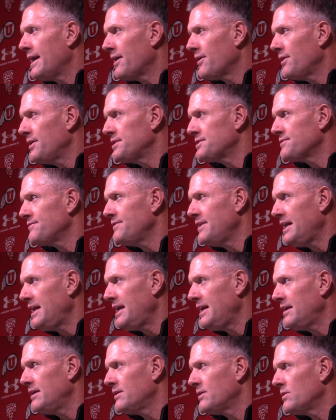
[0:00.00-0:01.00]
areas of
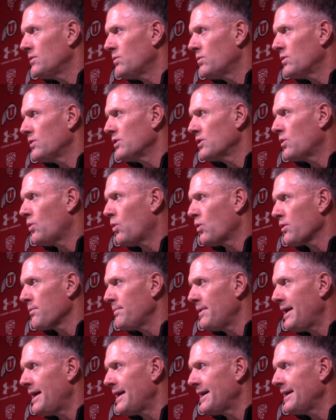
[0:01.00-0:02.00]
need, were
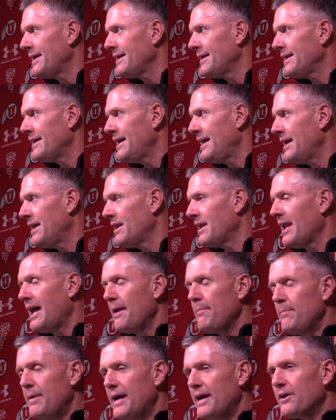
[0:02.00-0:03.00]
quarterback and
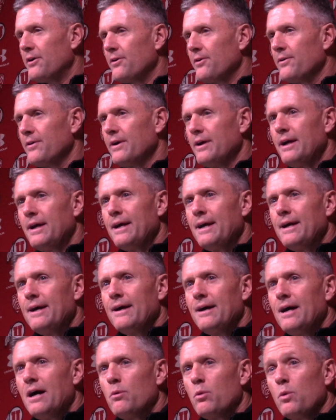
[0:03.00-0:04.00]
linebacker.
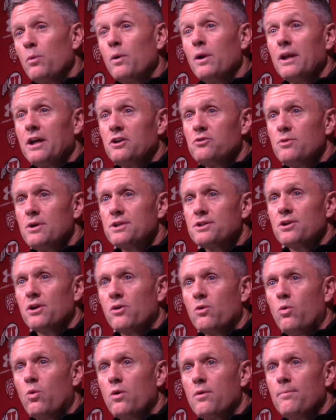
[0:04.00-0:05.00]
We really addressed our
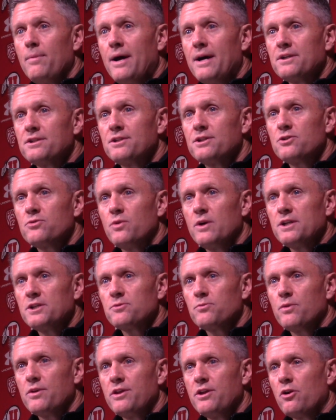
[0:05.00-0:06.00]
quarterback
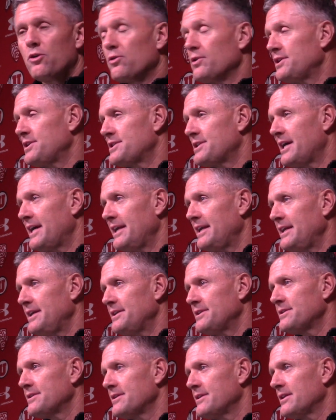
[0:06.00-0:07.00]
situation with the early
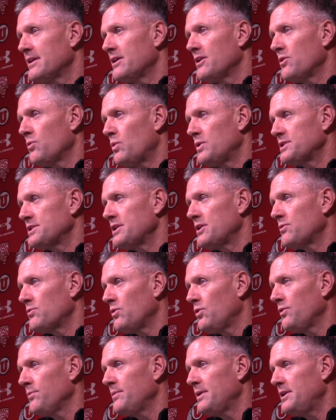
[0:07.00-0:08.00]
signees, the ones that
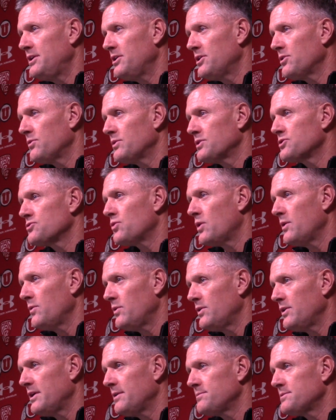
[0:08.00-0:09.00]
enrolled mid-year with Troy
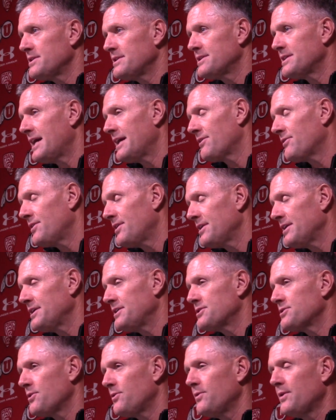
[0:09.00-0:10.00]
Williams and Tyler
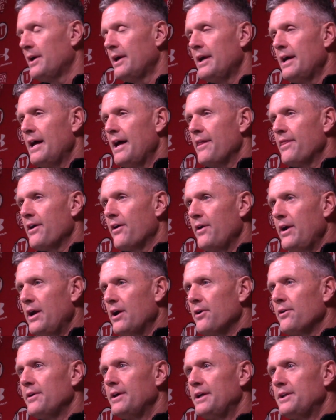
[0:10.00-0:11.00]
Humphrey. So they're
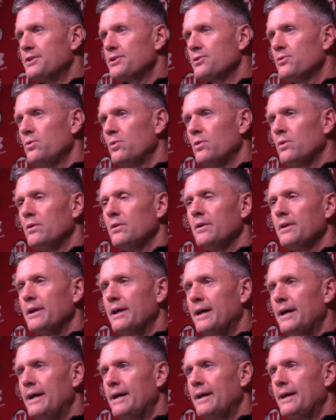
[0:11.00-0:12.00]
here in school
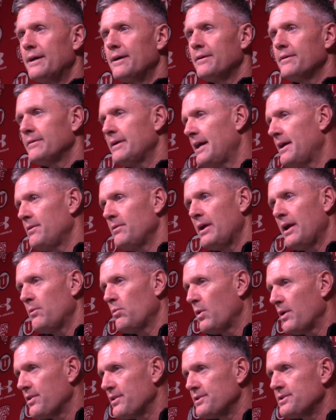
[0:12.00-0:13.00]

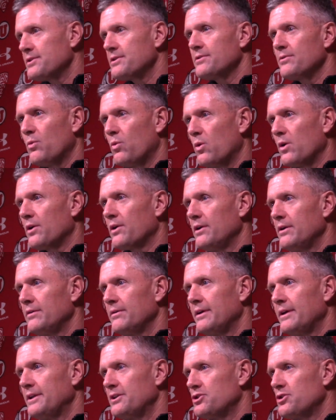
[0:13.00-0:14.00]
and with us working.
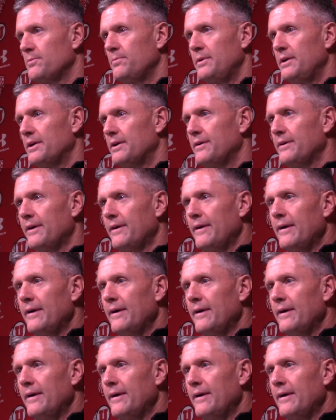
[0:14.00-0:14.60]
It should be a